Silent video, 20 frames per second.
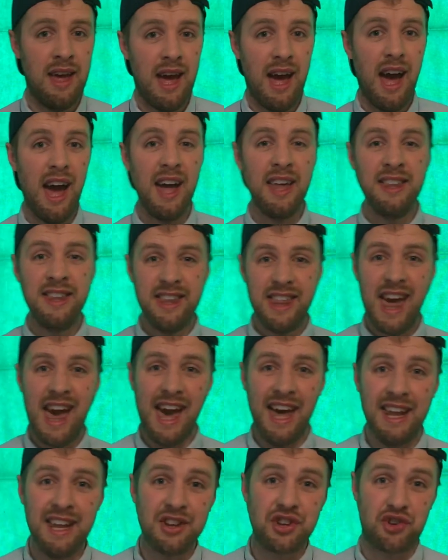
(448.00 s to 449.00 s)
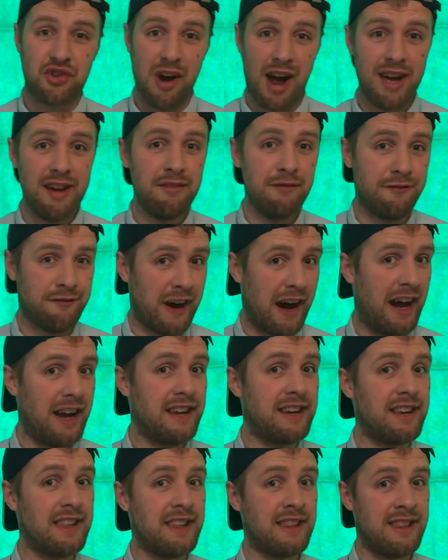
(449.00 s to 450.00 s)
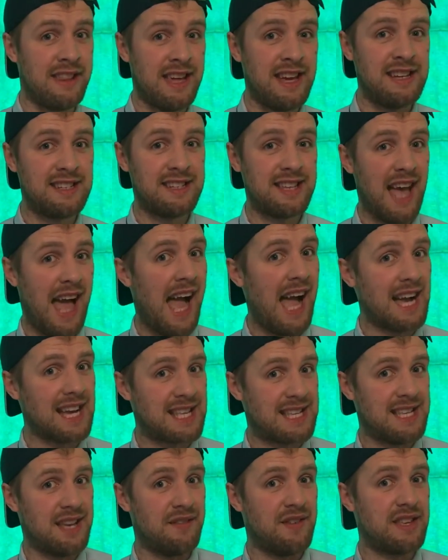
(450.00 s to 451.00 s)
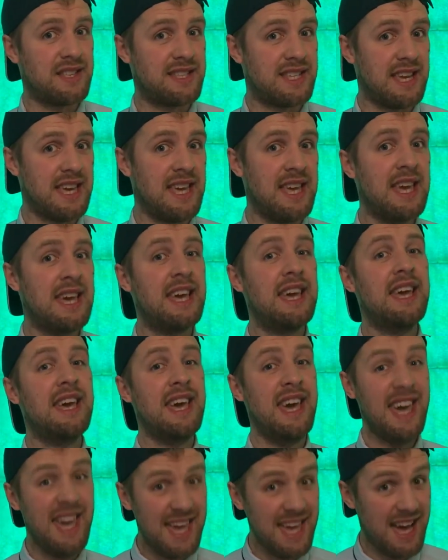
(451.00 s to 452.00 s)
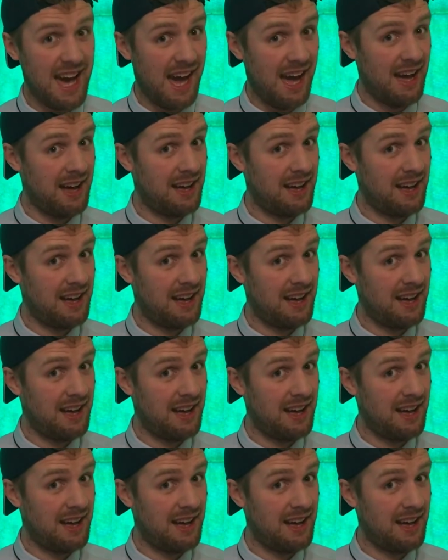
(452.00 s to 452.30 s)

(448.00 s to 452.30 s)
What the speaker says: And then try and find this activity here.